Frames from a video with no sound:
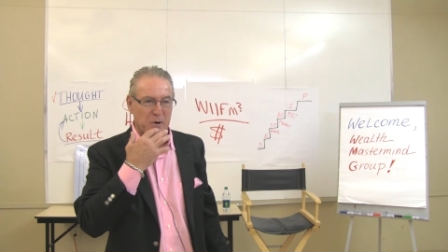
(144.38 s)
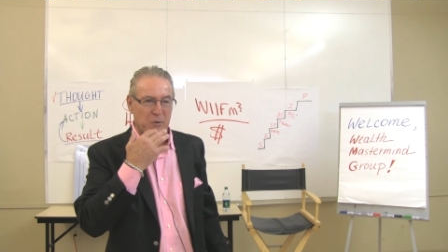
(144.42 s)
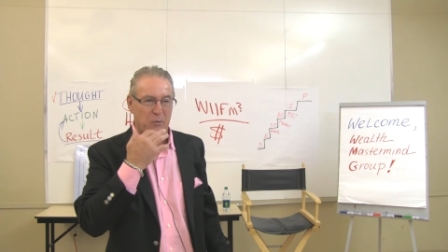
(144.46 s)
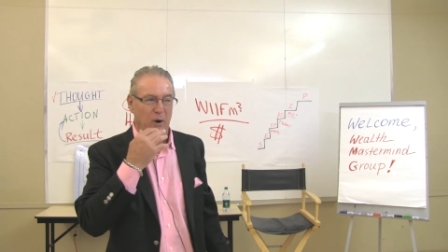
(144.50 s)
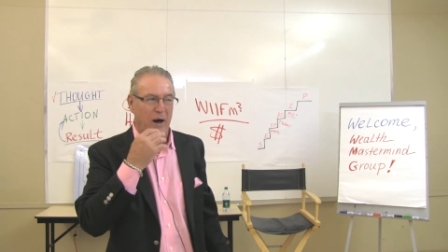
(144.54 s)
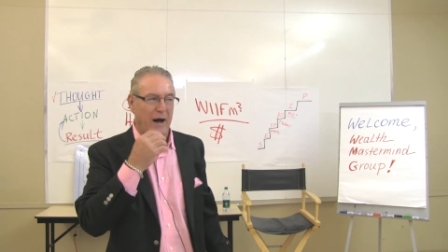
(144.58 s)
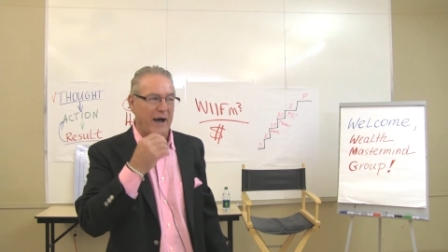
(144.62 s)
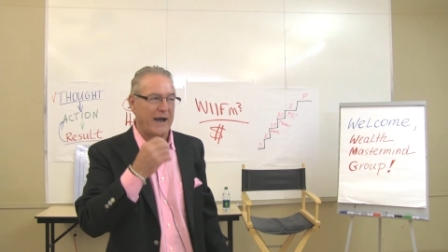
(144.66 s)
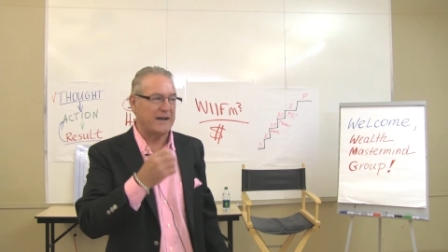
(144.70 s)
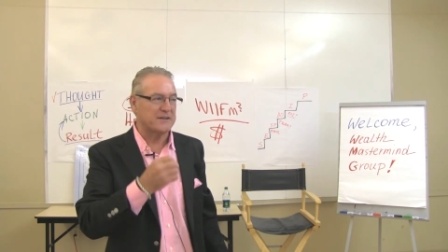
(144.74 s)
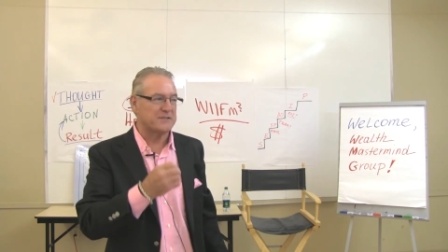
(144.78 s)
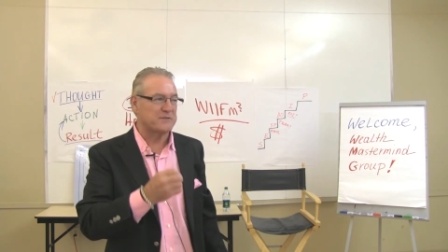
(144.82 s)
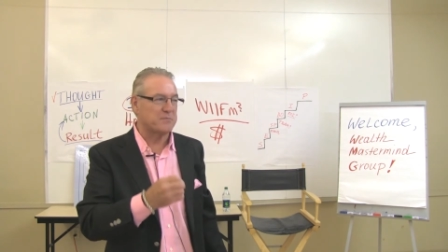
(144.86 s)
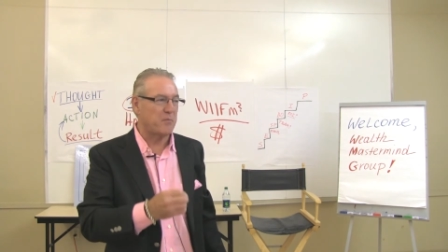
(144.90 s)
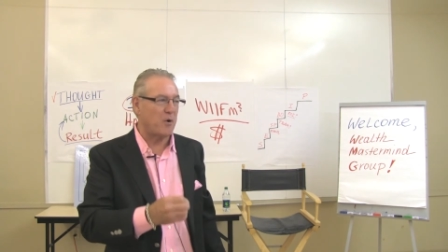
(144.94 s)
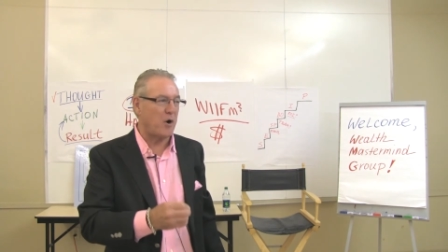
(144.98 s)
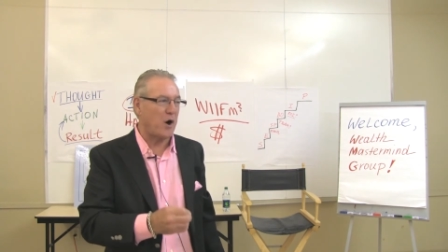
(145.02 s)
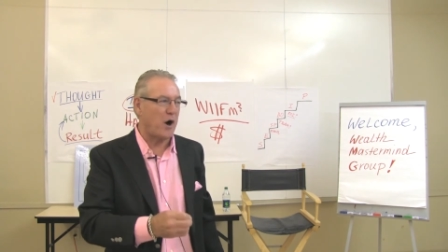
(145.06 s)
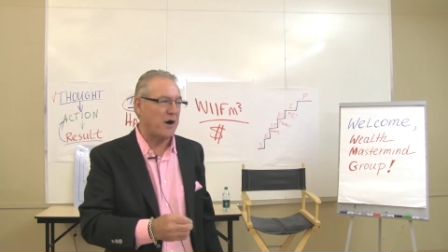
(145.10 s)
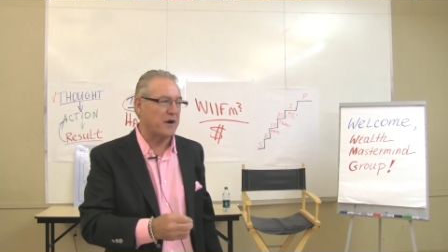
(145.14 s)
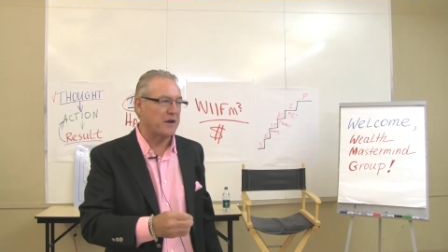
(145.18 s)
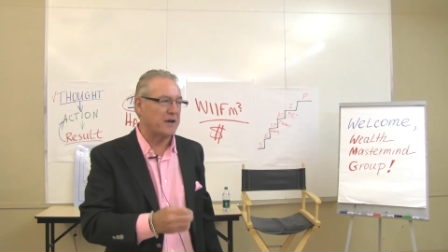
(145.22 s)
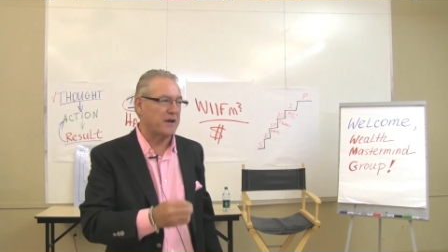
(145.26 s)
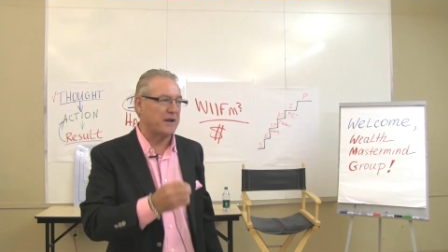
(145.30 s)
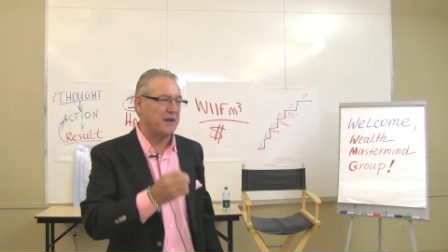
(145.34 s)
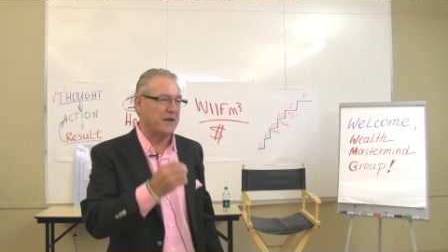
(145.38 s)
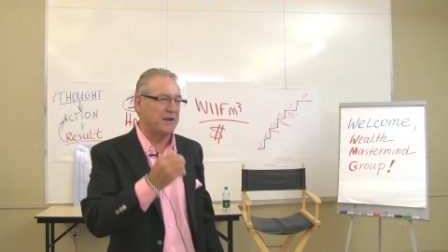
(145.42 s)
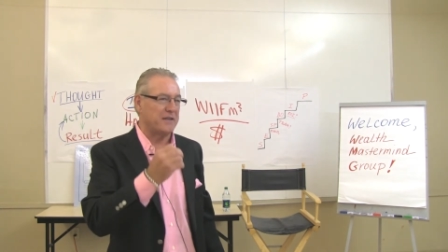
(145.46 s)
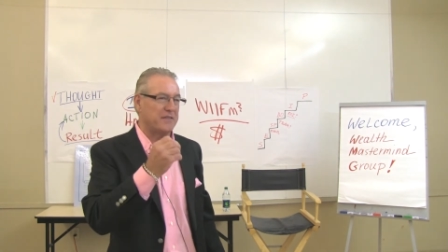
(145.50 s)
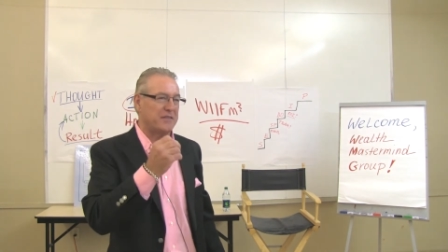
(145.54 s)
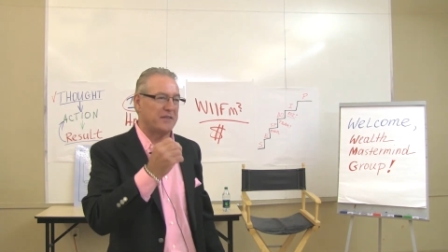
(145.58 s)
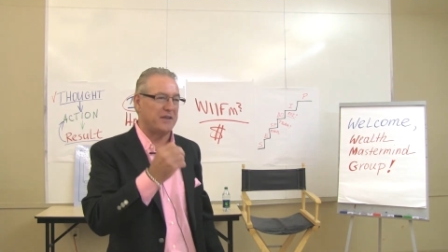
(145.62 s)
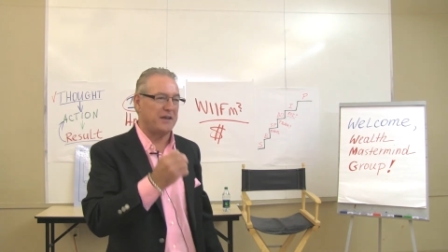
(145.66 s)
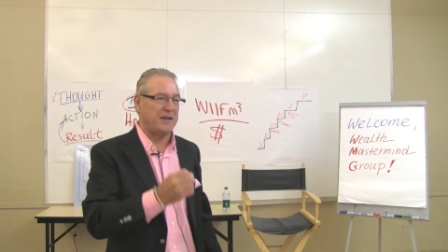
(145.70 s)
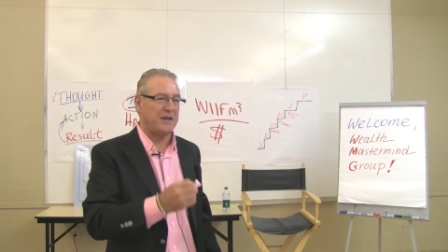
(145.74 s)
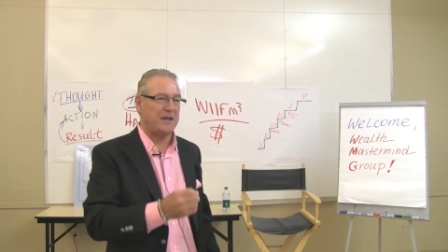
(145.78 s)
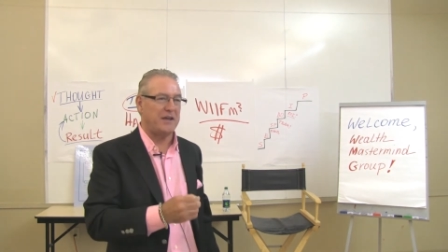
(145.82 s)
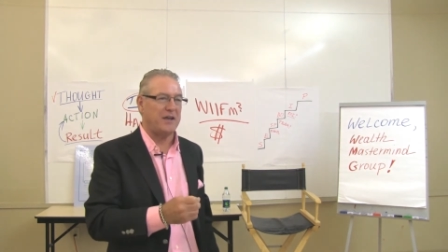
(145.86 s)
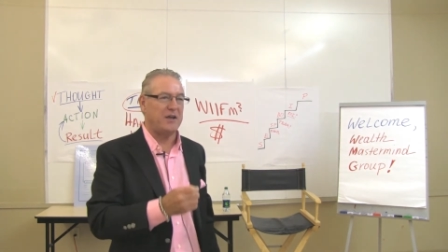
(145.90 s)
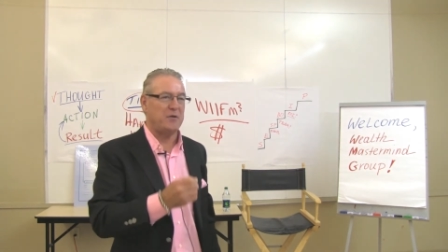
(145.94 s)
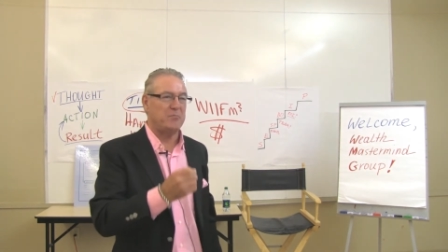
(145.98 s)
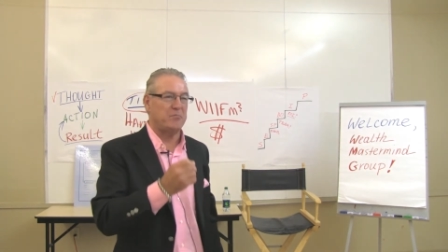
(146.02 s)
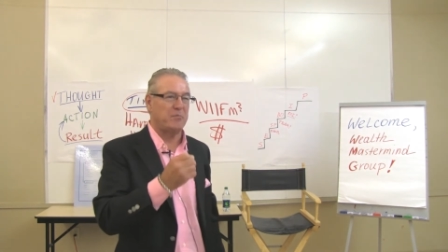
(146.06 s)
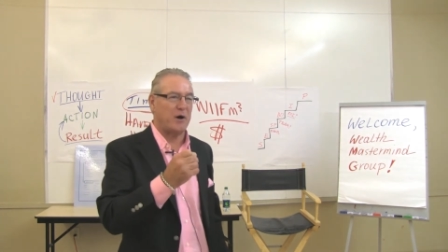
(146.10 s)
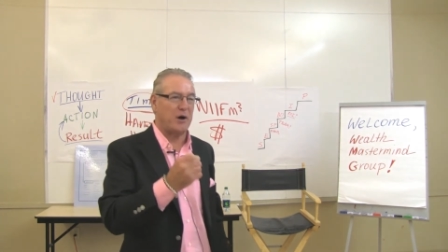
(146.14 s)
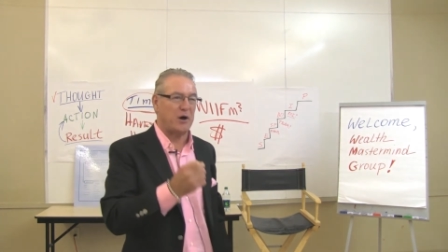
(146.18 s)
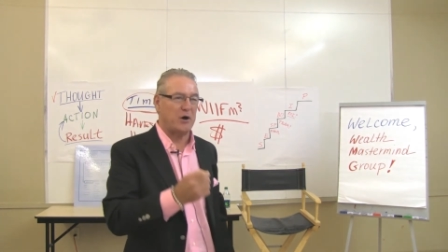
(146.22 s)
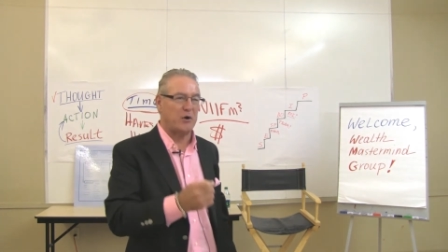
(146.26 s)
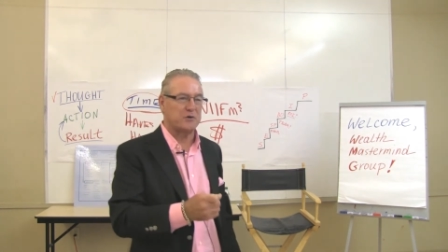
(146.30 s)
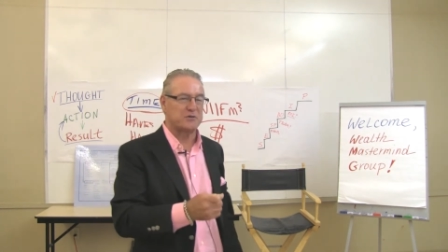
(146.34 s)
Why is marketing the
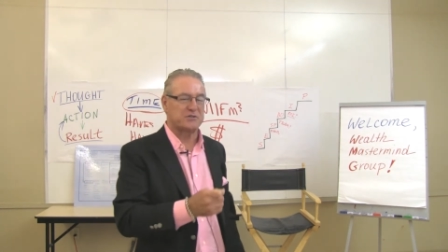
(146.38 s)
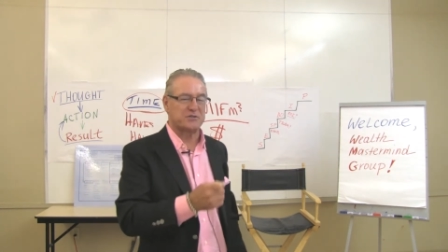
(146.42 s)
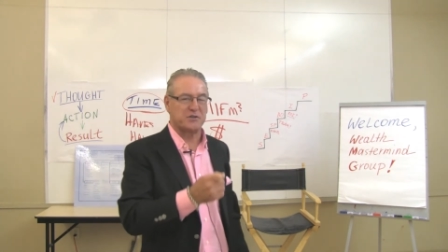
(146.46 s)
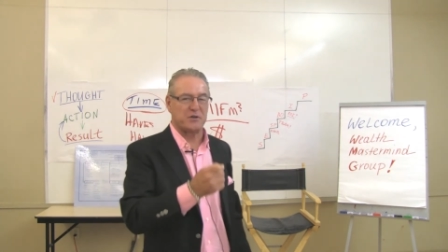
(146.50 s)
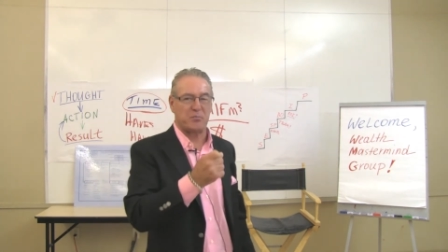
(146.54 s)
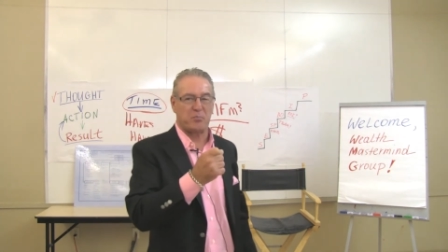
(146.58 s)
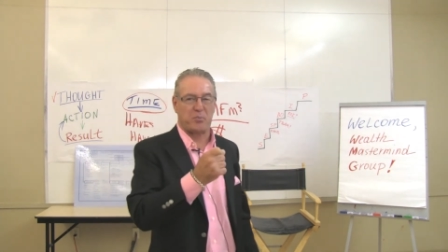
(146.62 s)
most